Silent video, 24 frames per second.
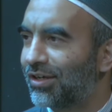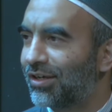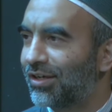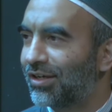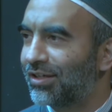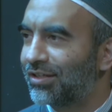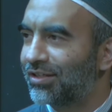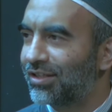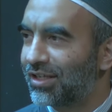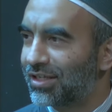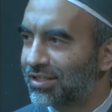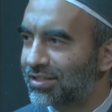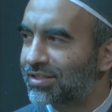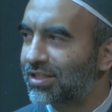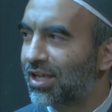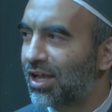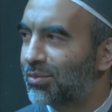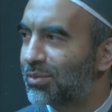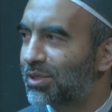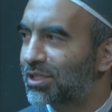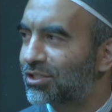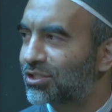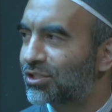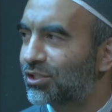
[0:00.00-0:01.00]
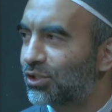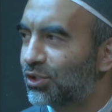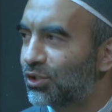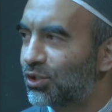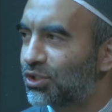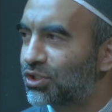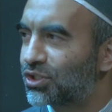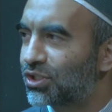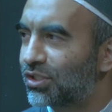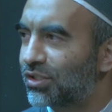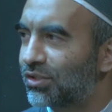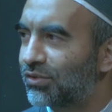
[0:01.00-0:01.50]
The Islamic
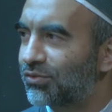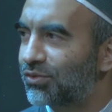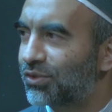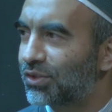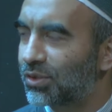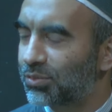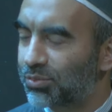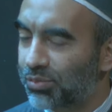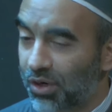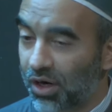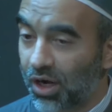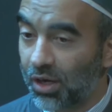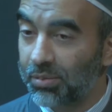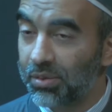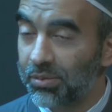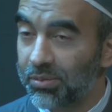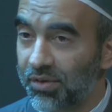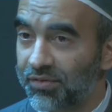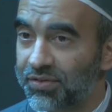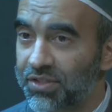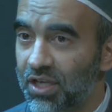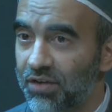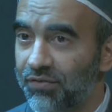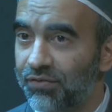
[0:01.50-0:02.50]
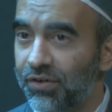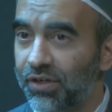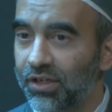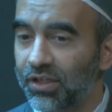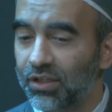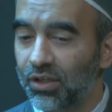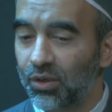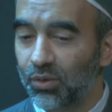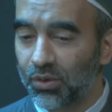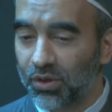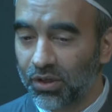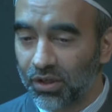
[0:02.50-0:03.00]
solution for the problem of suffering in
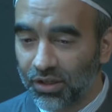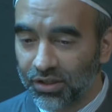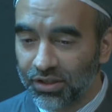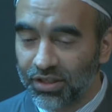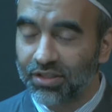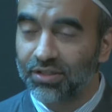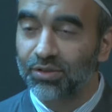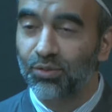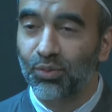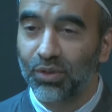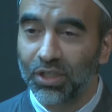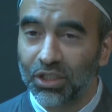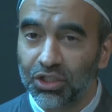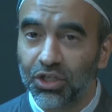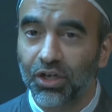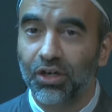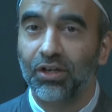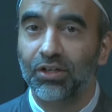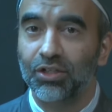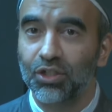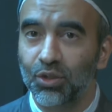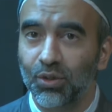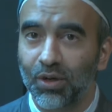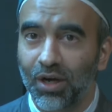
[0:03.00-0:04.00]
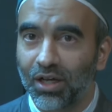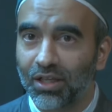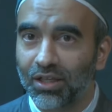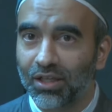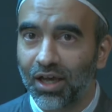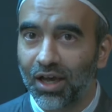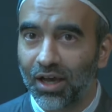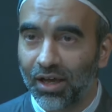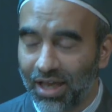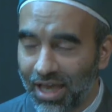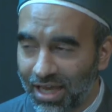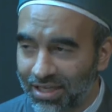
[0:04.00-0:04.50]
the world is we turn to
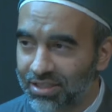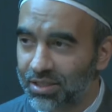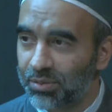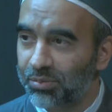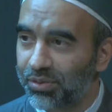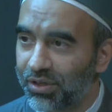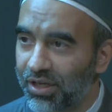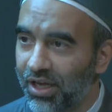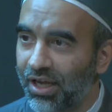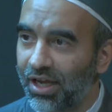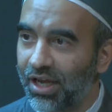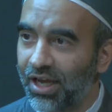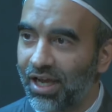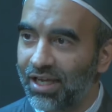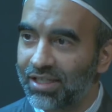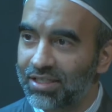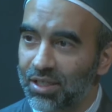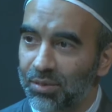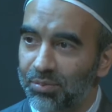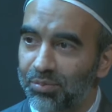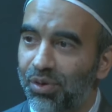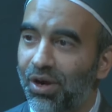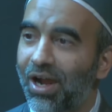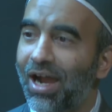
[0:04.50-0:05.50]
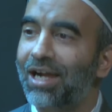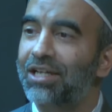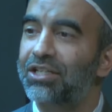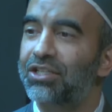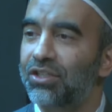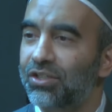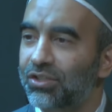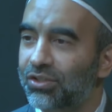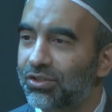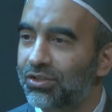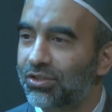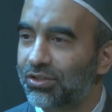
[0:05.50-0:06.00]
Allah as a it's a
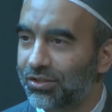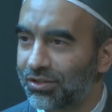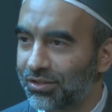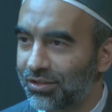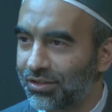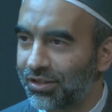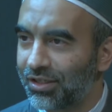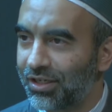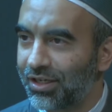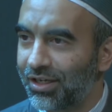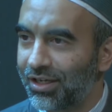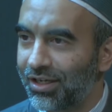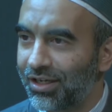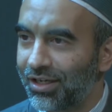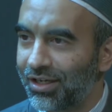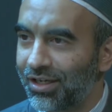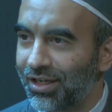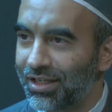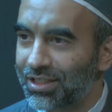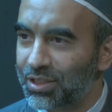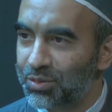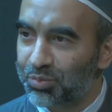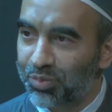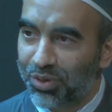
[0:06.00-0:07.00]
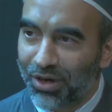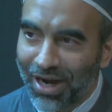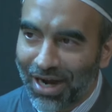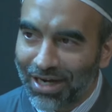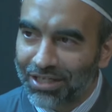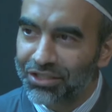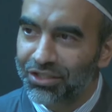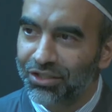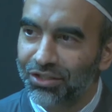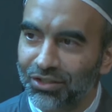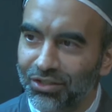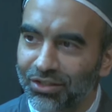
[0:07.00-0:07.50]
practical it's
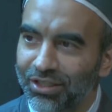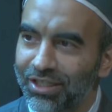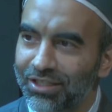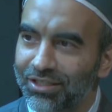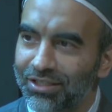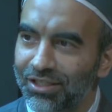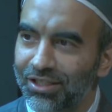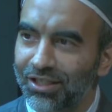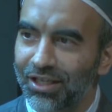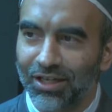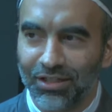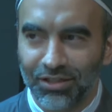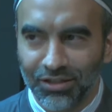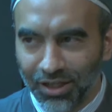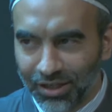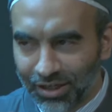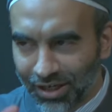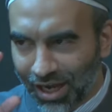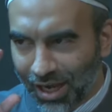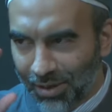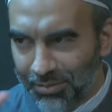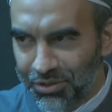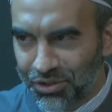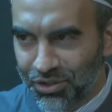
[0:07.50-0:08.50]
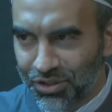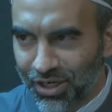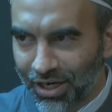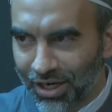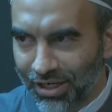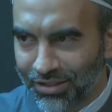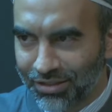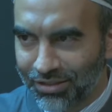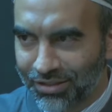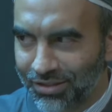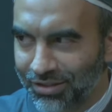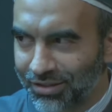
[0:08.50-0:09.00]
practical intellect, not
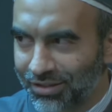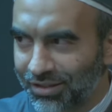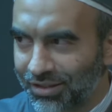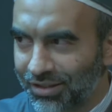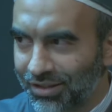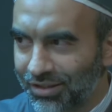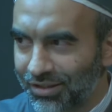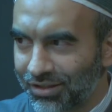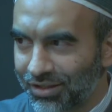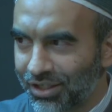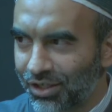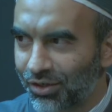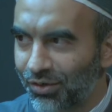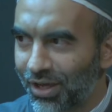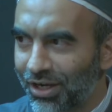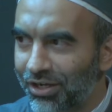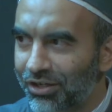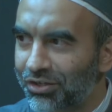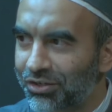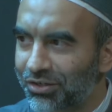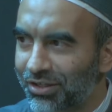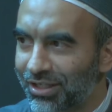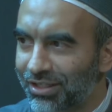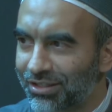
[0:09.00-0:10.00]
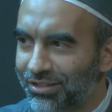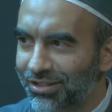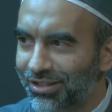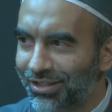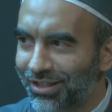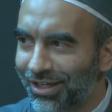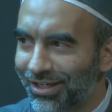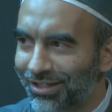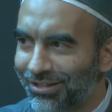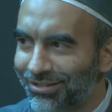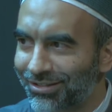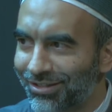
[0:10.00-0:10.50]
abstract theoretical
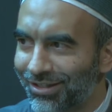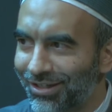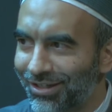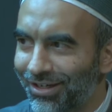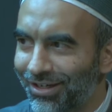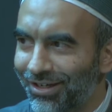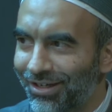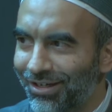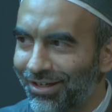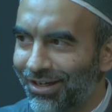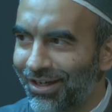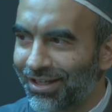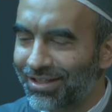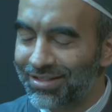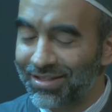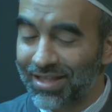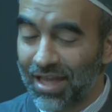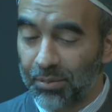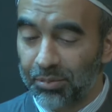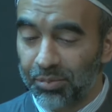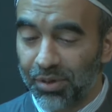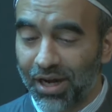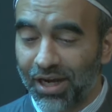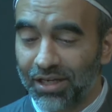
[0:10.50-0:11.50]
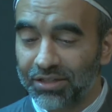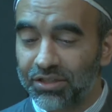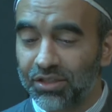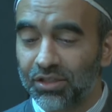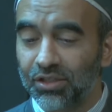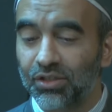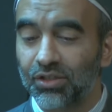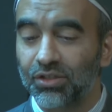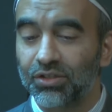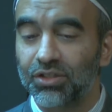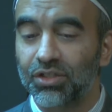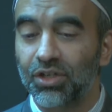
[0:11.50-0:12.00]
intellect. It's that
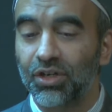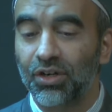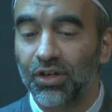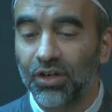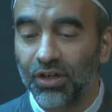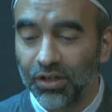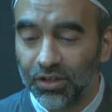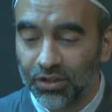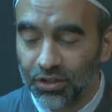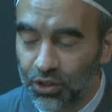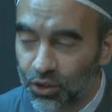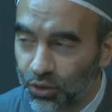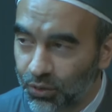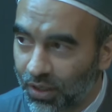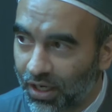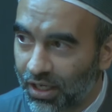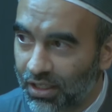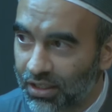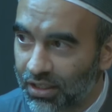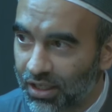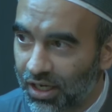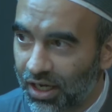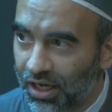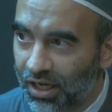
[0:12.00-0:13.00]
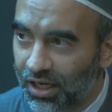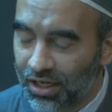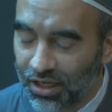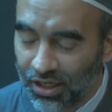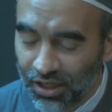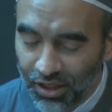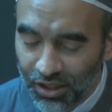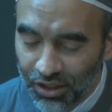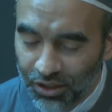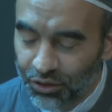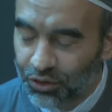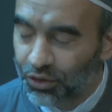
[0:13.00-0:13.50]
practical turn to Allah
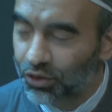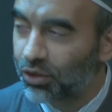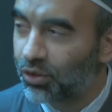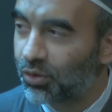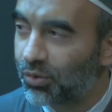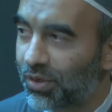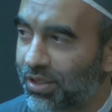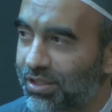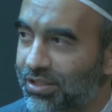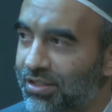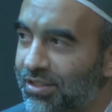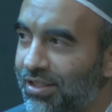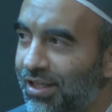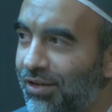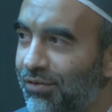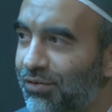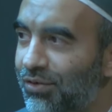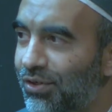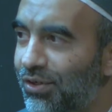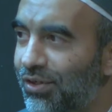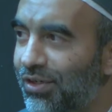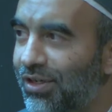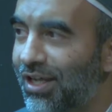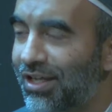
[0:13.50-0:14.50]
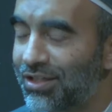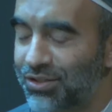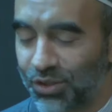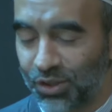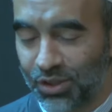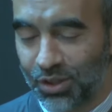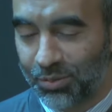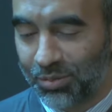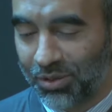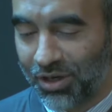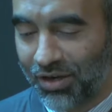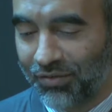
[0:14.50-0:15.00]
through one's slavehood. And so
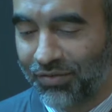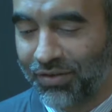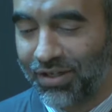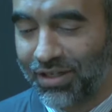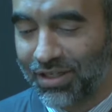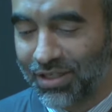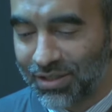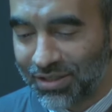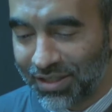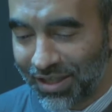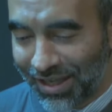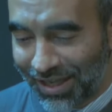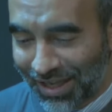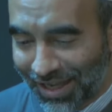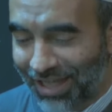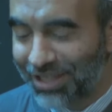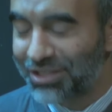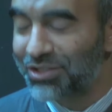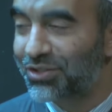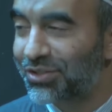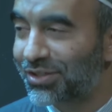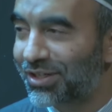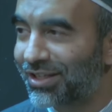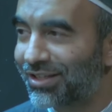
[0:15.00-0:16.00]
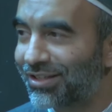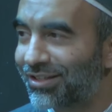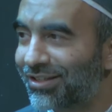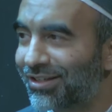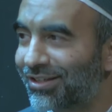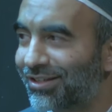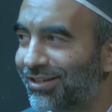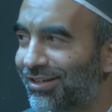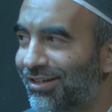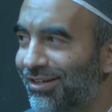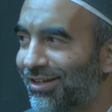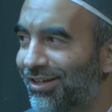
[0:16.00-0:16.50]
the Prophet is answering
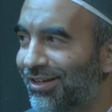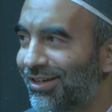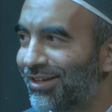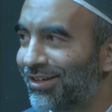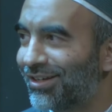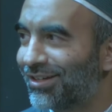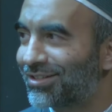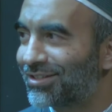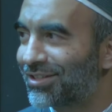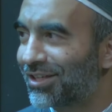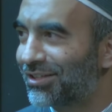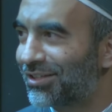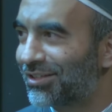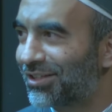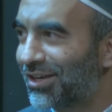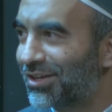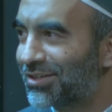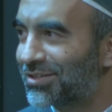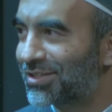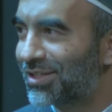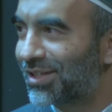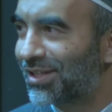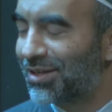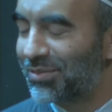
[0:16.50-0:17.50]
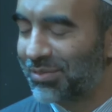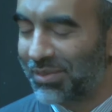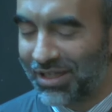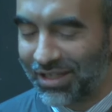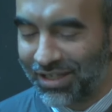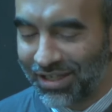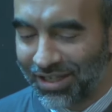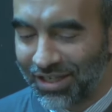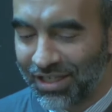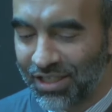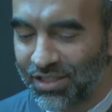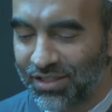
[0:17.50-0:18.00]
the Sallallahu Alaihi Wasallam in
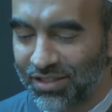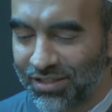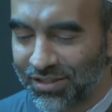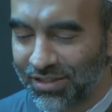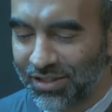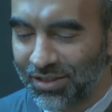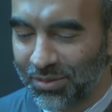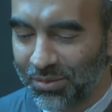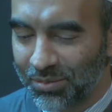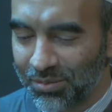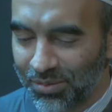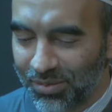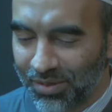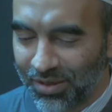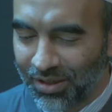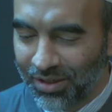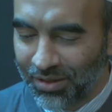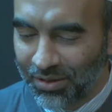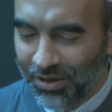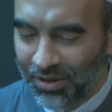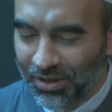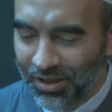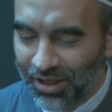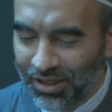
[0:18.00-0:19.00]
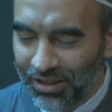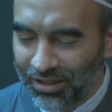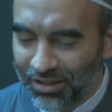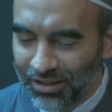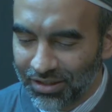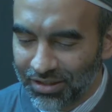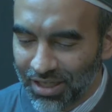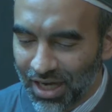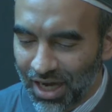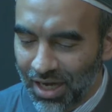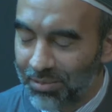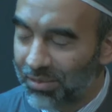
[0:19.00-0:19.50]
his uh, in the
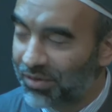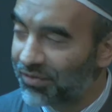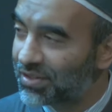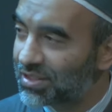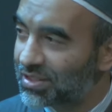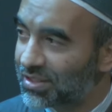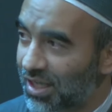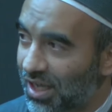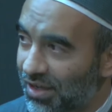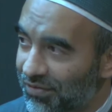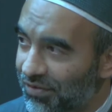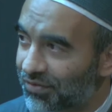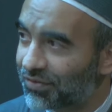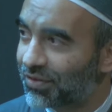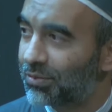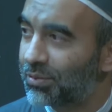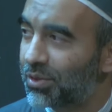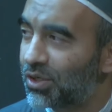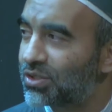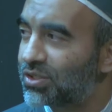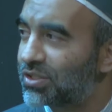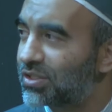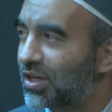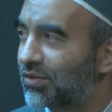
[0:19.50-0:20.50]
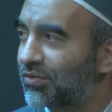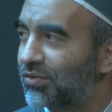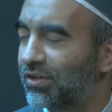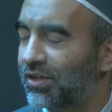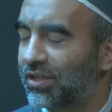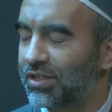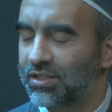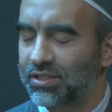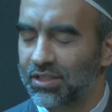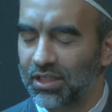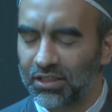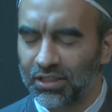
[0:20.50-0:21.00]
time of his life of the most
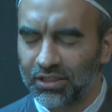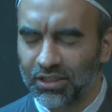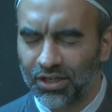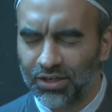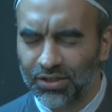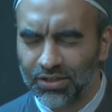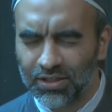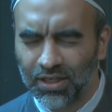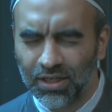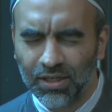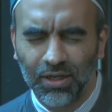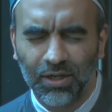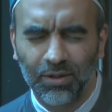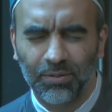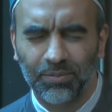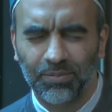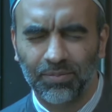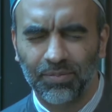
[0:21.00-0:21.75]
suffering, Sallallahu Alaihi Wasallam.